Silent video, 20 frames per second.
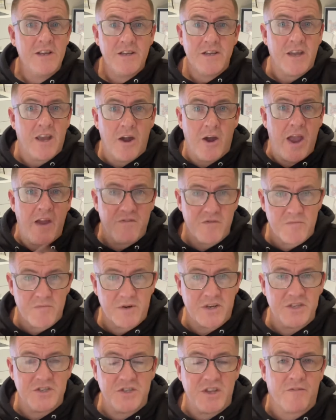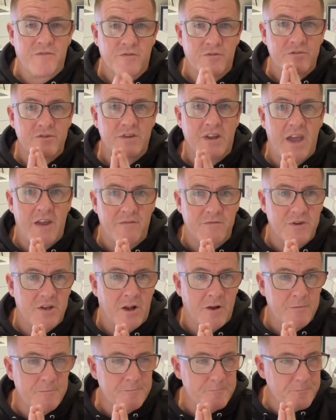Everybody's different.
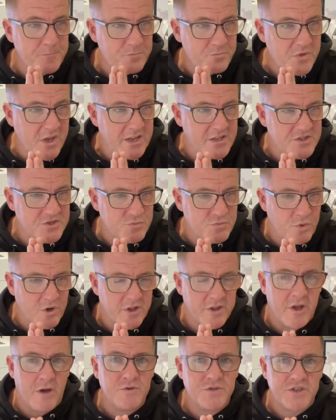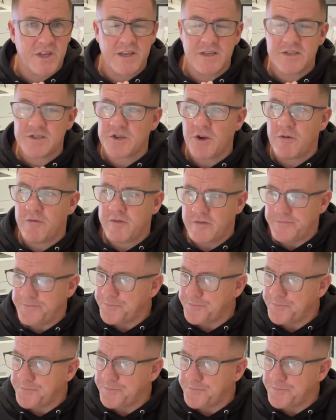It's one of those things of